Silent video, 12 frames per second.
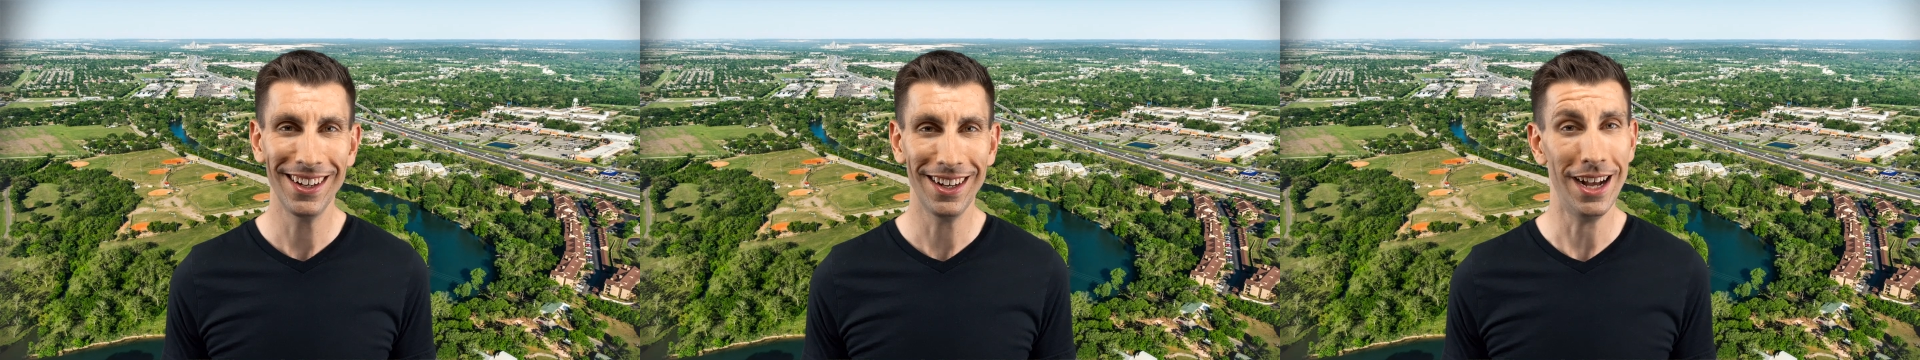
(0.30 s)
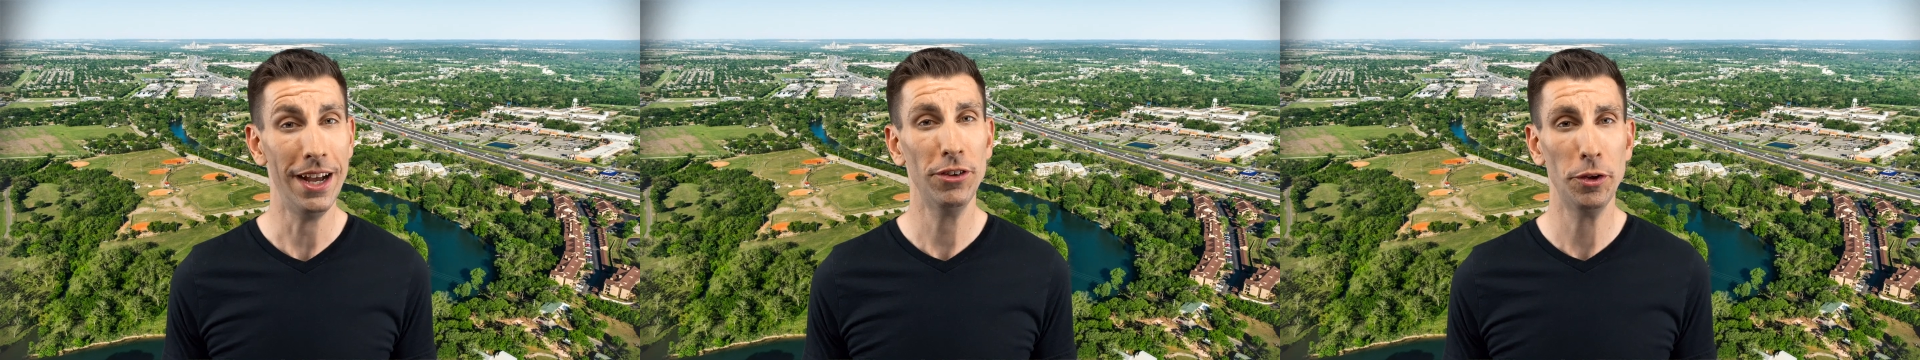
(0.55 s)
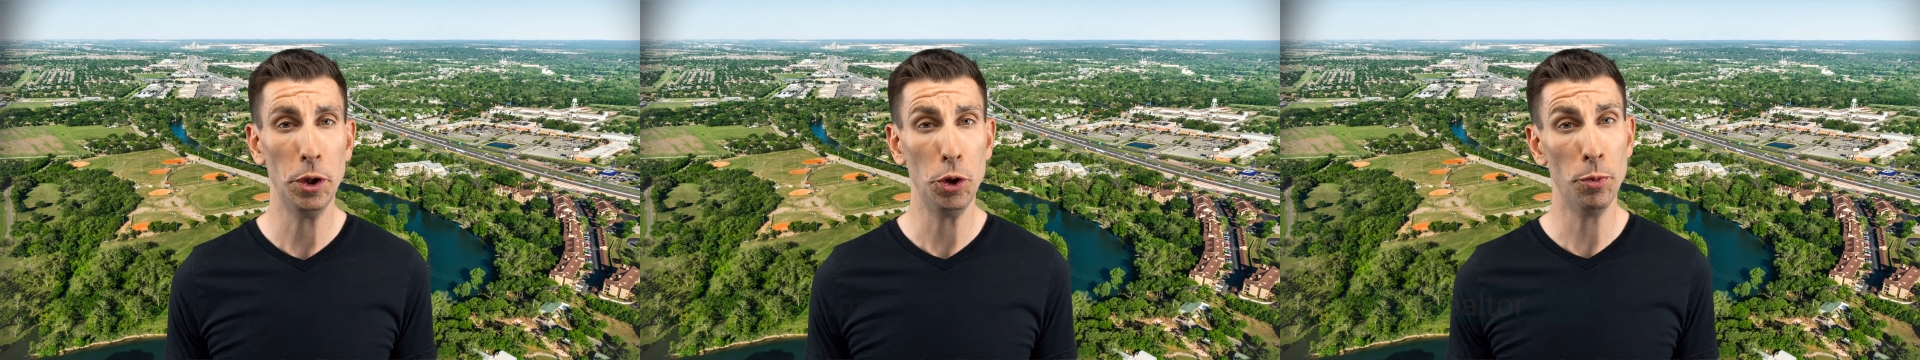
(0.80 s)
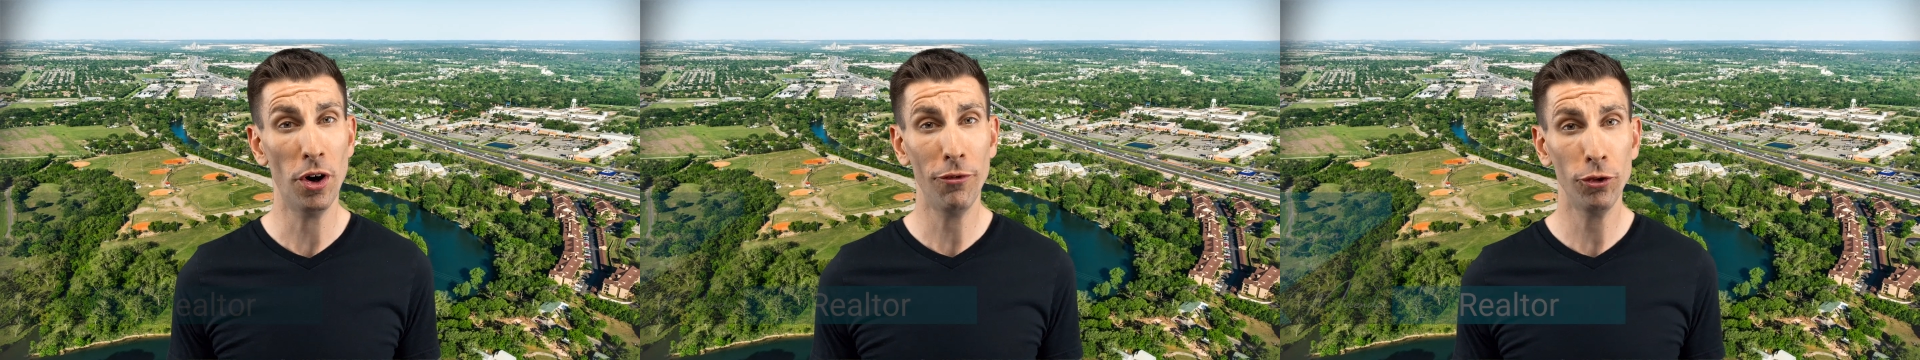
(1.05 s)
I've lived in New
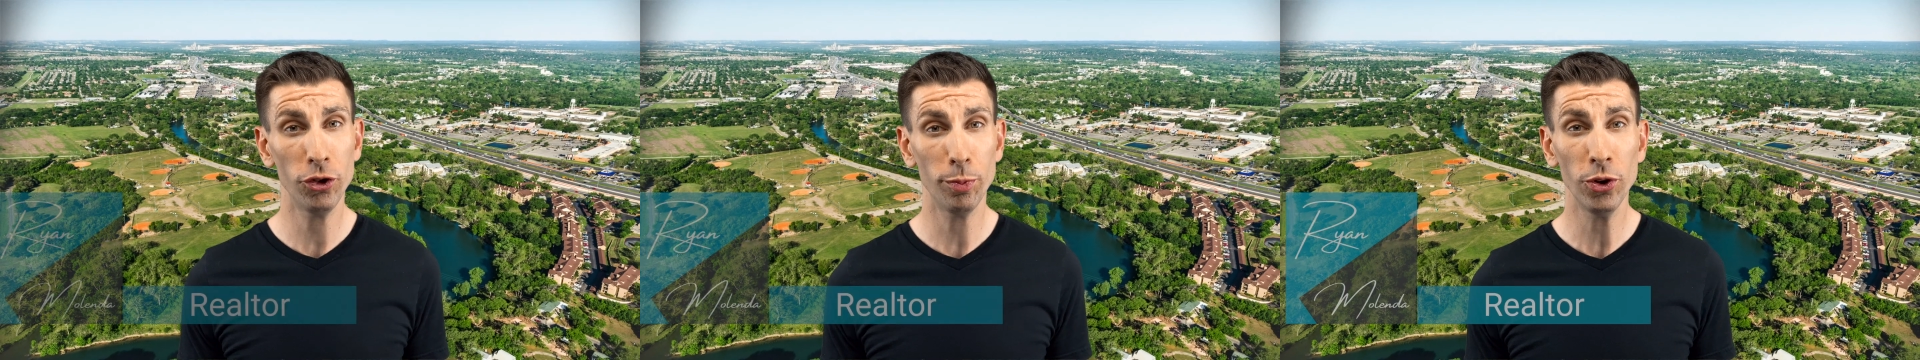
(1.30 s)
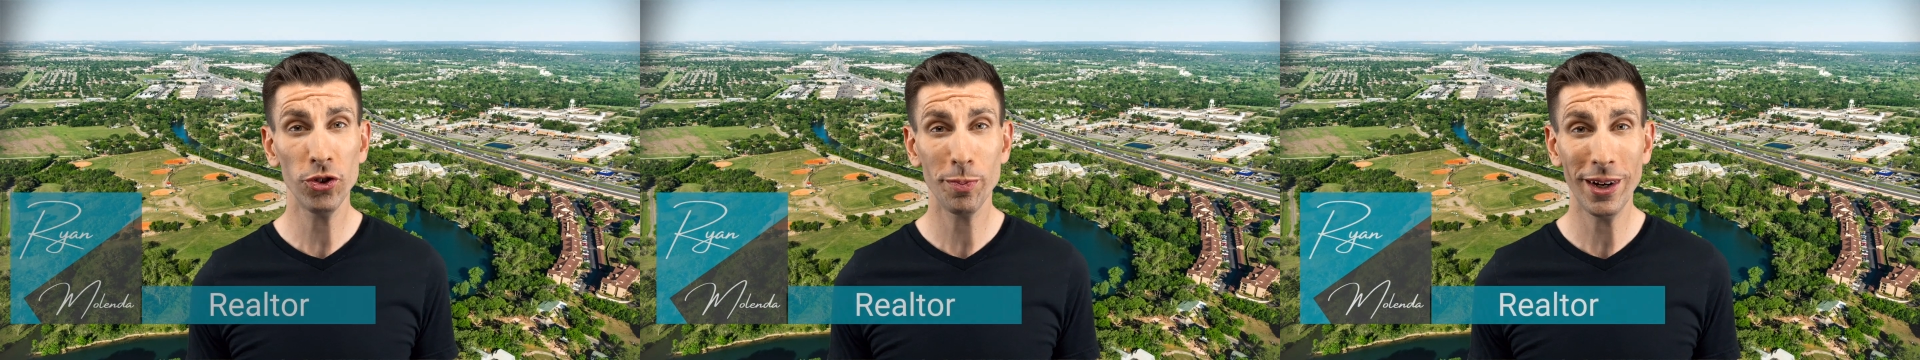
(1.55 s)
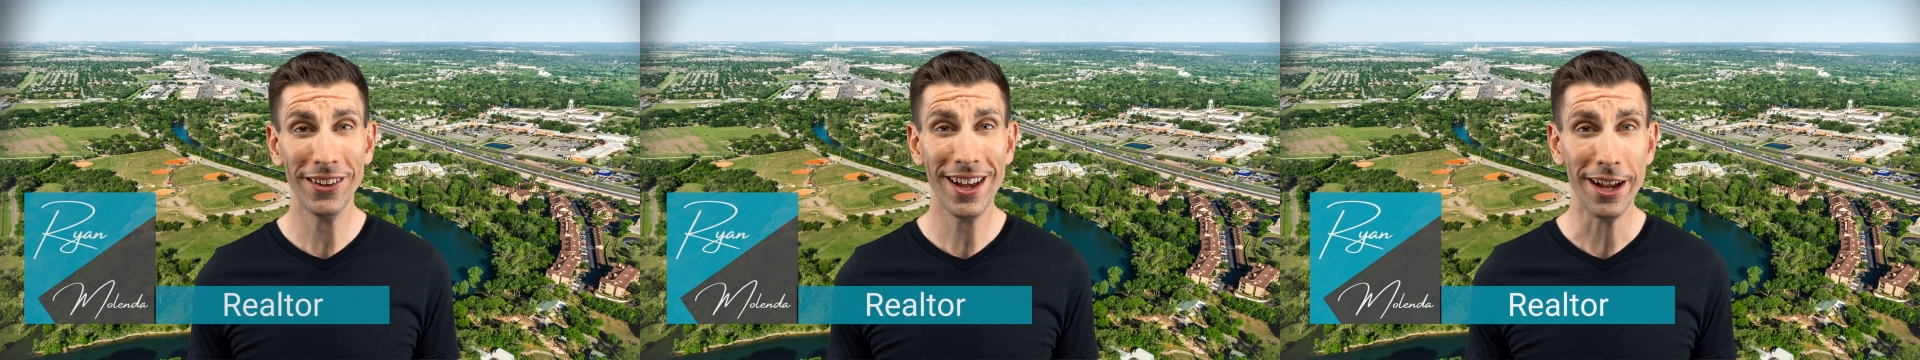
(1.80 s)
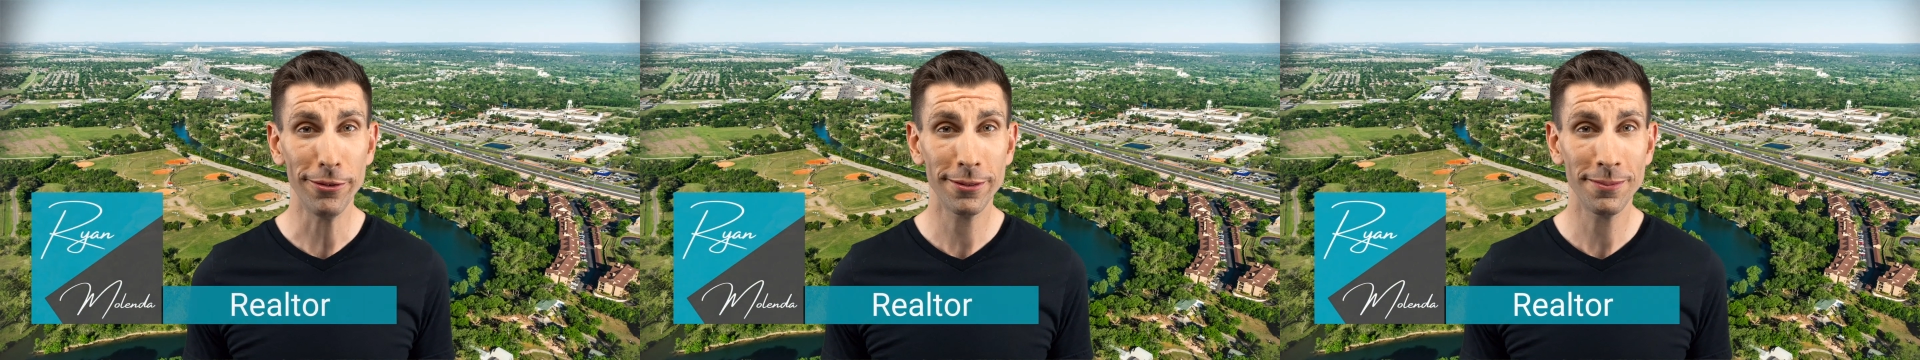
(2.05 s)
Braunfels most of my
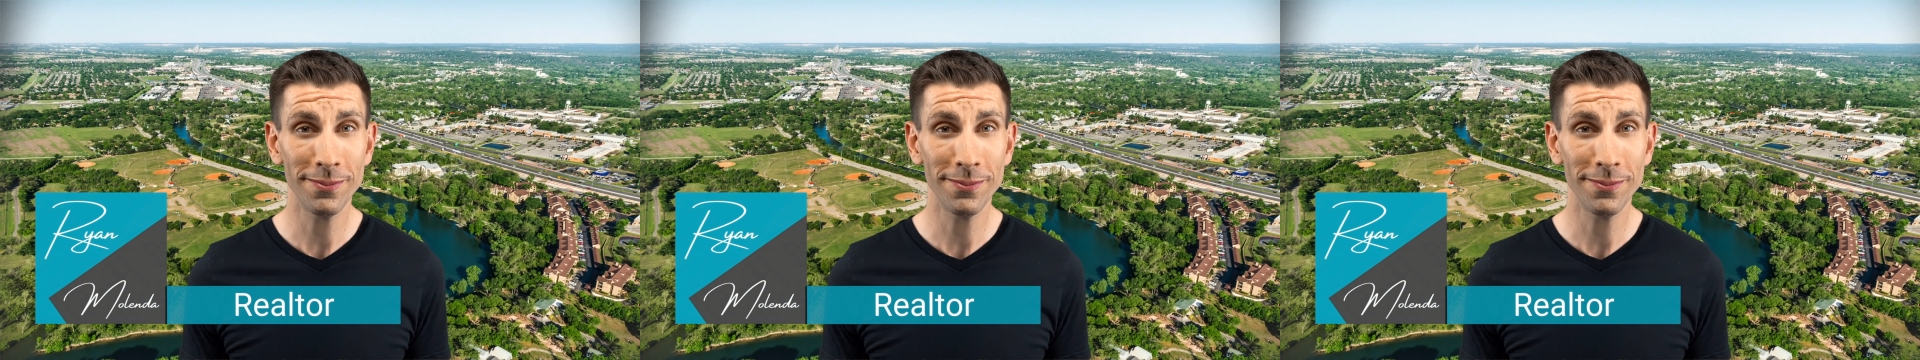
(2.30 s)
life.